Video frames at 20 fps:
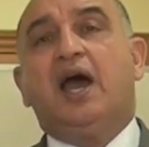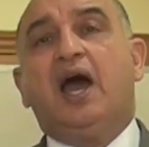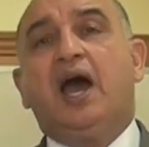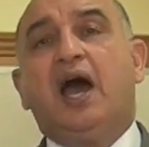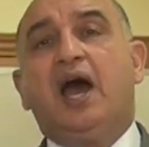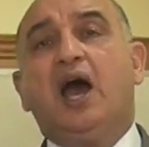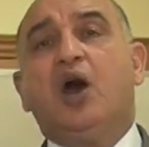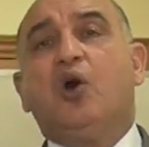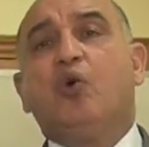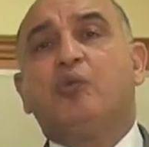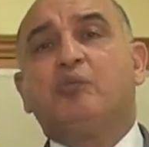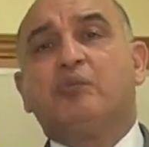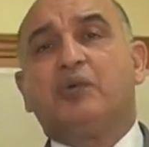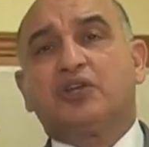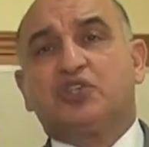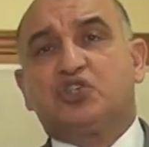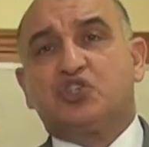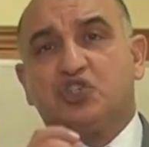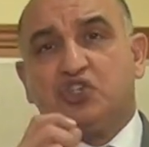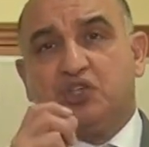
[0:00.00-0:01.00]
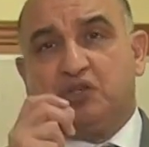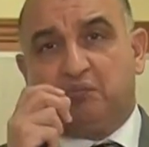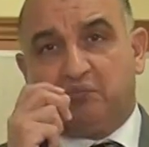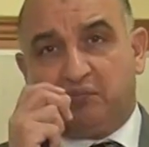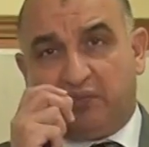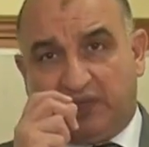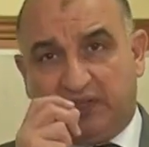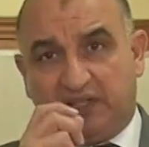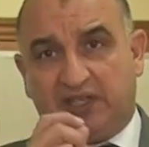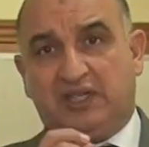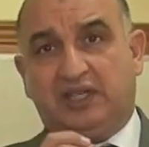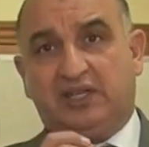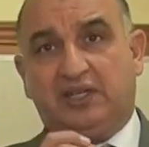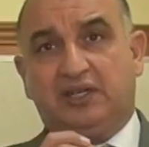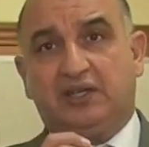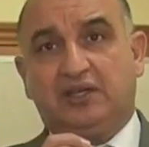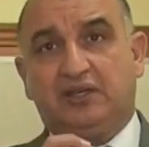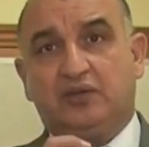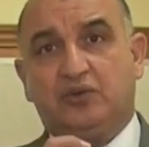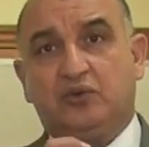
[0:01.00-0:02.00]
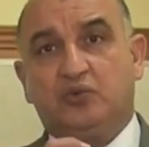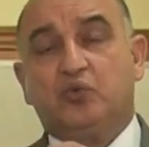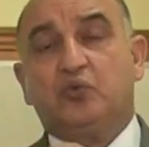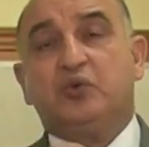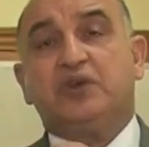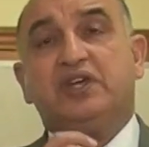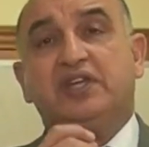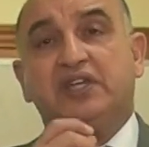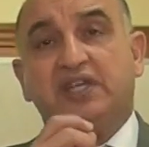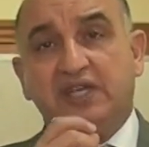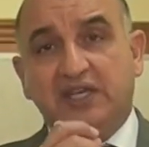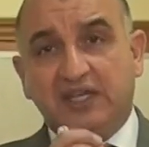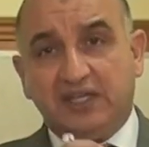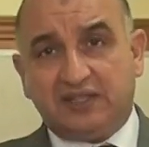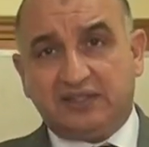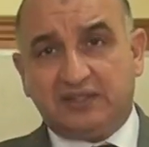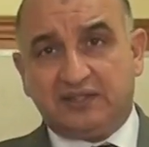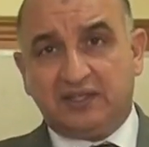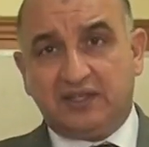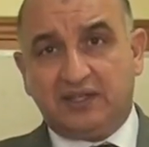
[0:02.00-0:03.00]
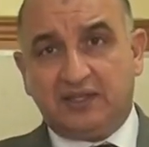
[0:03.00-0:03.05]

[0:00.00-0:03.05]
how much money we need